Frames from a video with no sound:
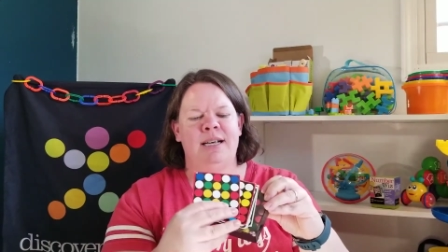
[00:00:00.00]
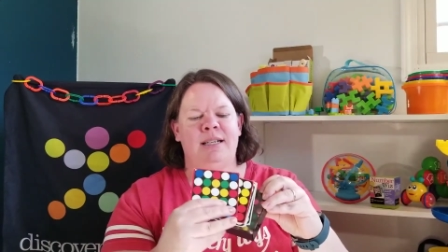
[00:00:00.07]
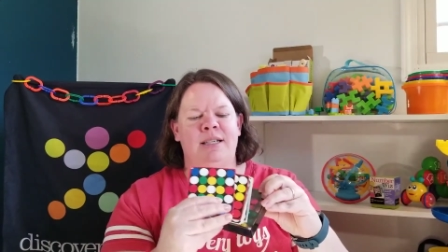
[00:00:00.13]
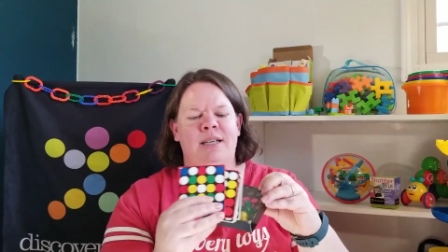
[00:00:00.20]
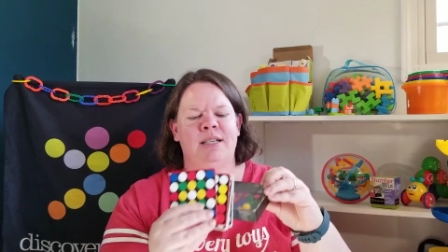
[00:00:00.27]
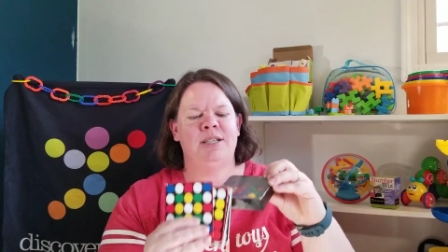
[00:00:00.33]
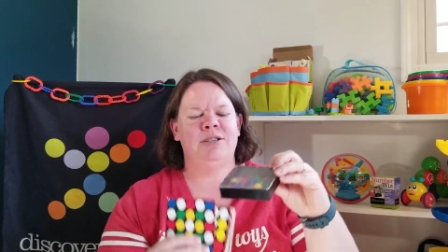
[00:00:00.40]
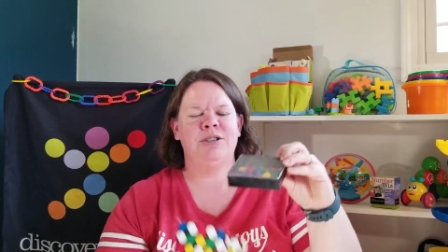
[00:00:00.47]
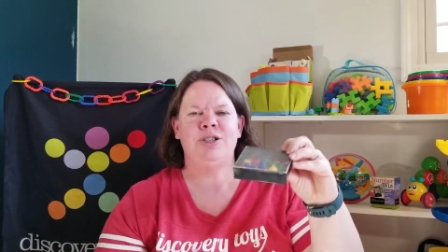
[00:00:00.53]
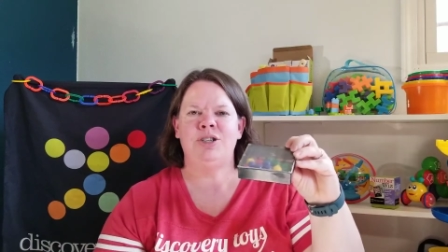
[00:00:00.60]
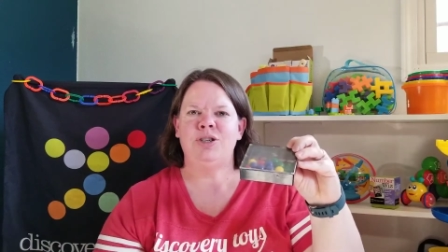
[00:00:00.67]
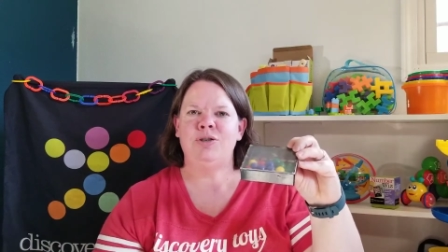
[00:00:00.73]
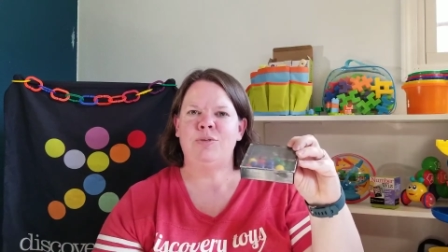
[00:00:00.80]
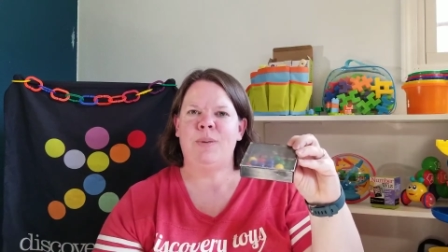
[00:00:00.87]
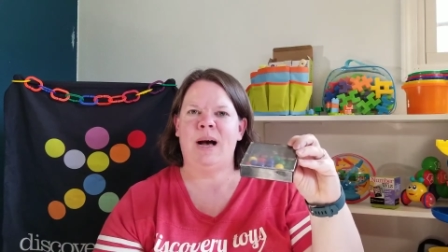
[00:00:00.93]
because there's
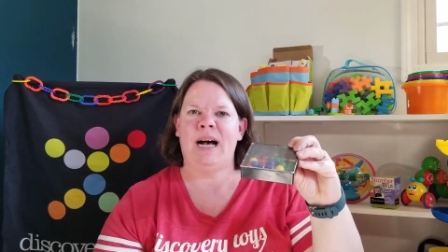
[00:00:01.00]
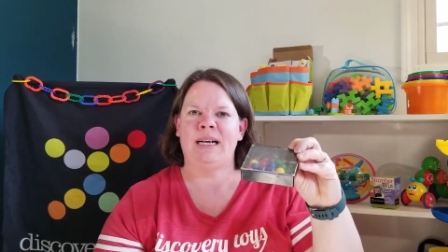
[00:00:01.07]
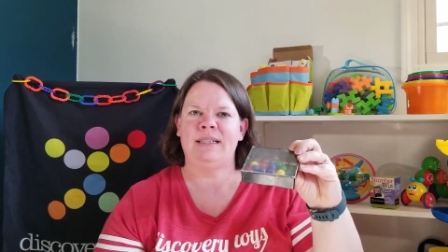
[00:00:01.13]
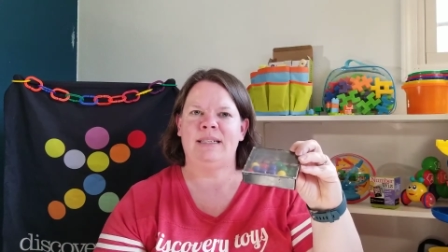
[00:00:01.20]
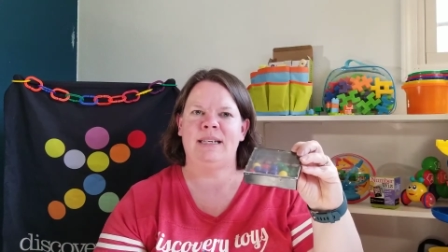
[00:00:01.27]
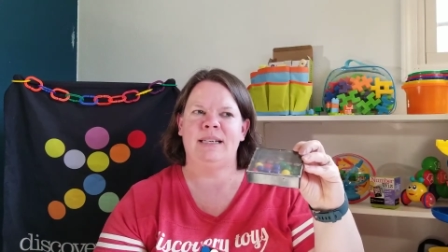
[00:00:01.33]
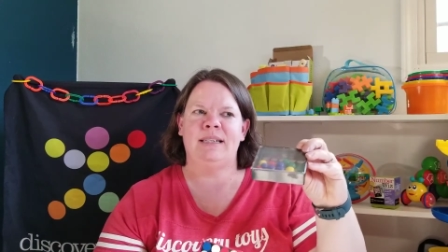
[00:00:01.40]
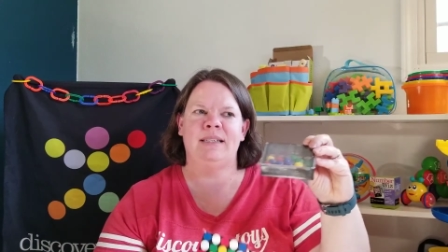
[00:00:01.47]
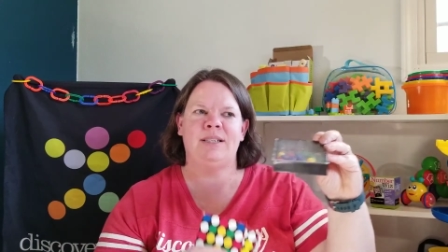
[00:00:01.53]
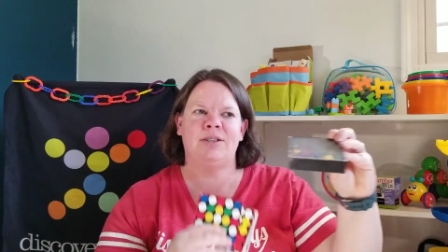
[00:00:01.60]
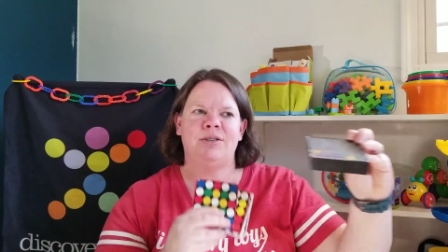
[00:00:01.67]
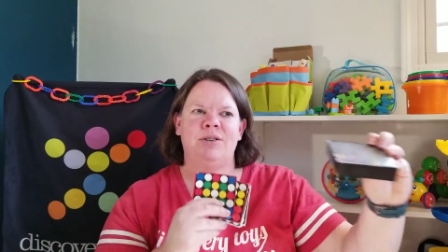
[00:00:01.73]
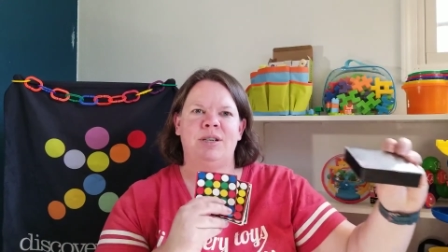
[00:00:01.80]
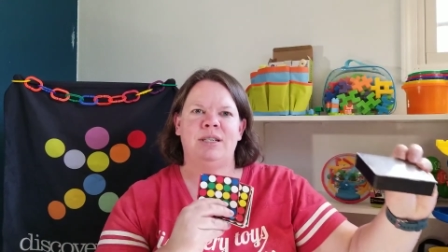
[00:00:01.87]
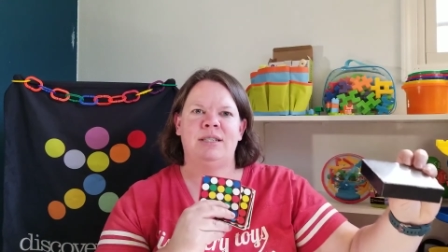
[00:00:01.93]
two boxes. So
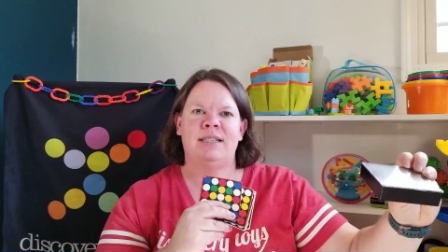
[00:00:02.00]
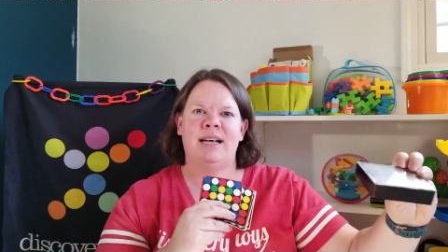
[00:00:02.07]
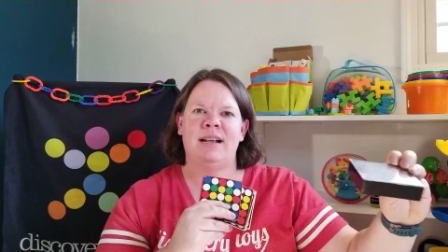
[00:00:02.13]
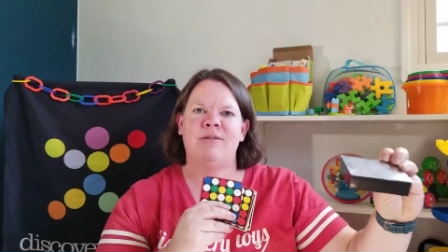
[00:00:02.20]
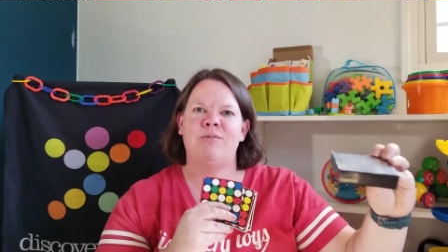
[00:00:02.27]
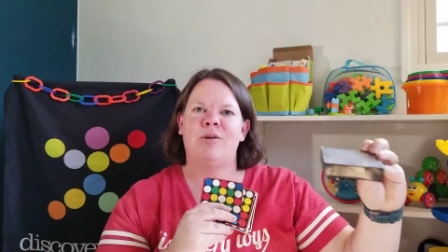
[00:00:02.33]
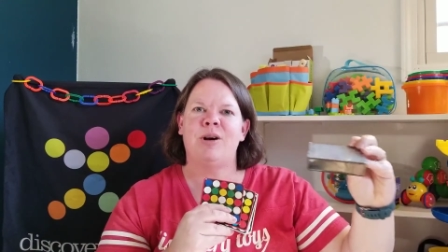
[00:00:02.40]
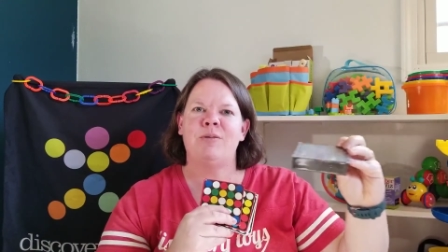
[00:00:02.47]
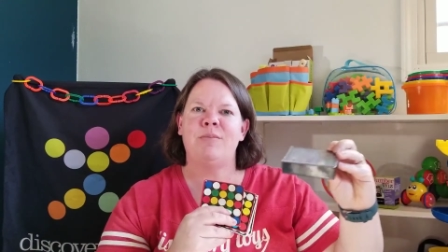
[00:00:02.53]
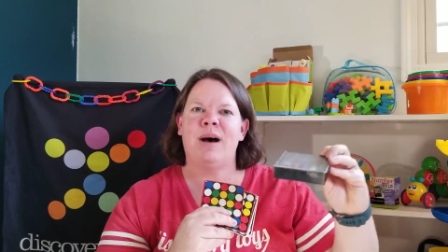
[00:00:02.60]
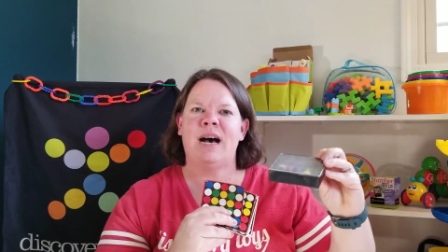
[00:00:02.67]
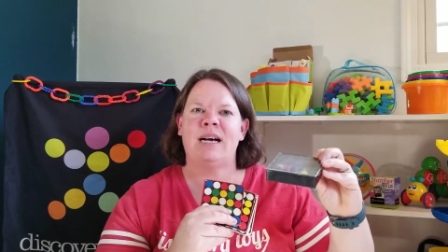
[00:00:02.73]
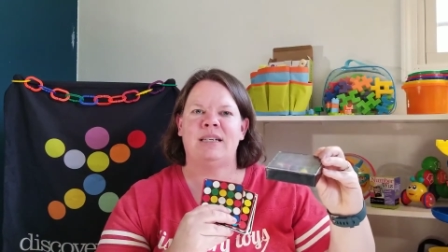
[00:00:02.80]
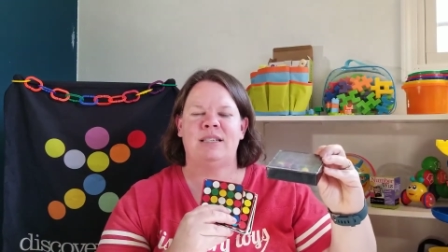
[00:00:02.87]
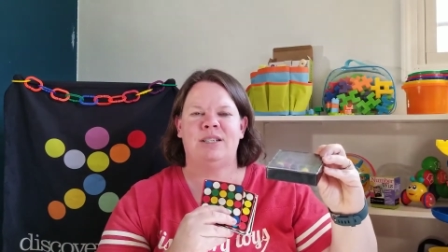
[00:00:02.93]
you could send one
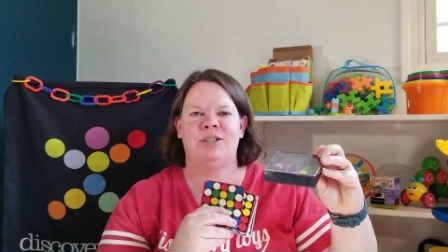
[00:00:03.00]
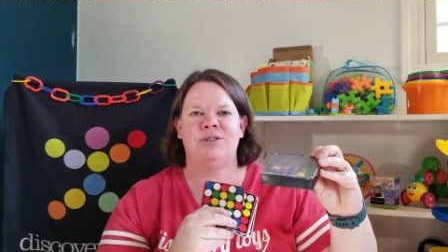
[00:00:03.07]
box